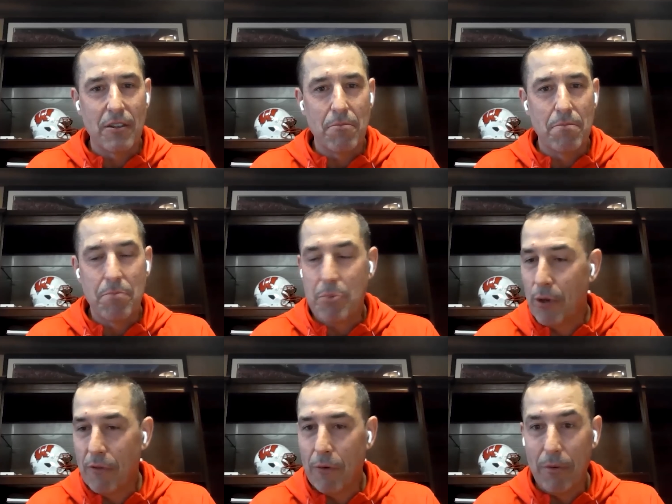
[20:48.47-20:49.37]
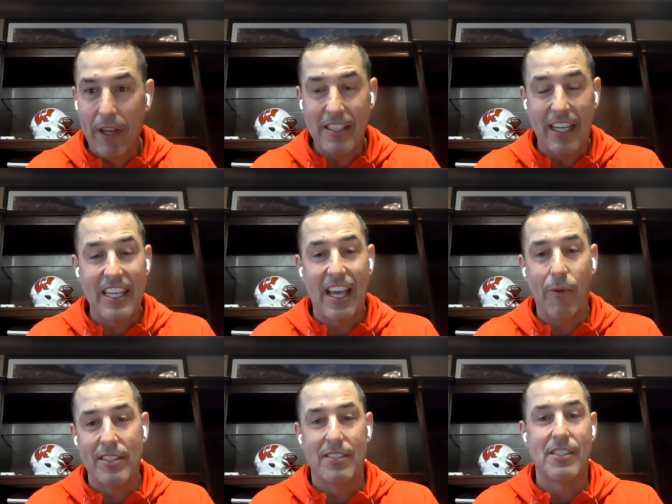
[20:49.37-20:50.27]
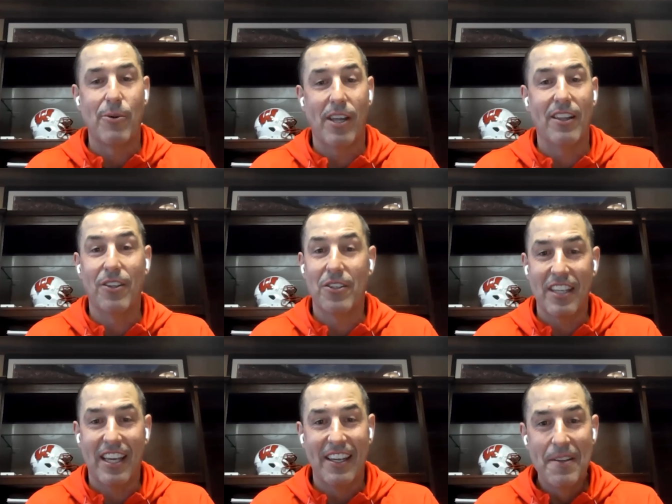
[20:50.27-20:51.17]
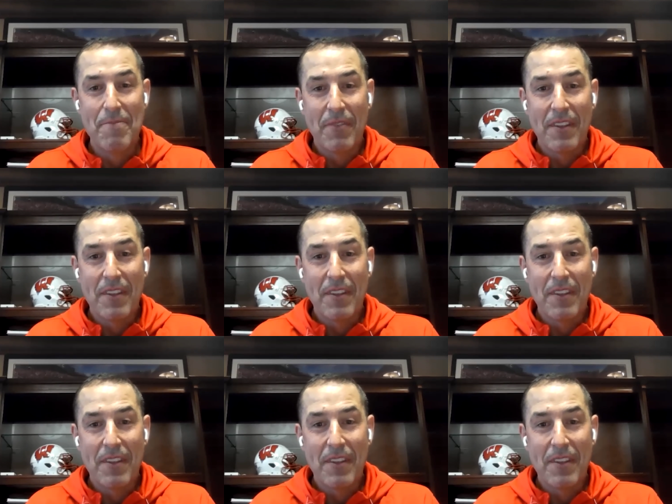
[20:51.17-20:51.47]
It's a beautiful place. I can't wait to see what it looks like,